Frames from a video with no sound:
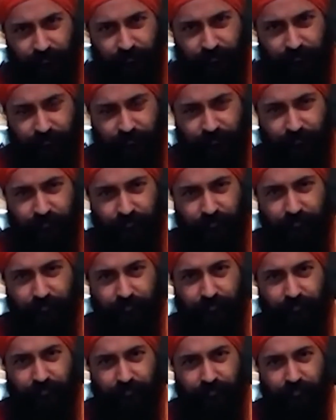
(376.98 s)

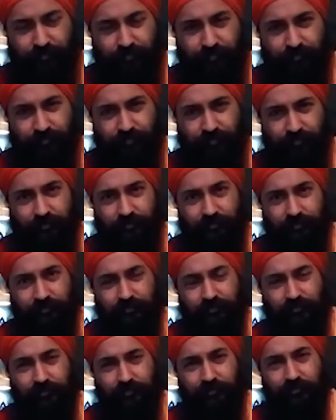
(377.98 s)

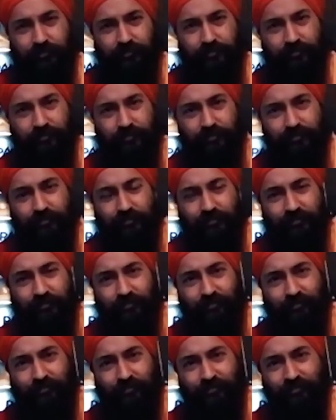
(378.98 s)

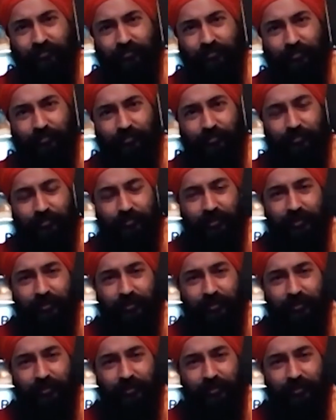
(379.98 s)
(silence)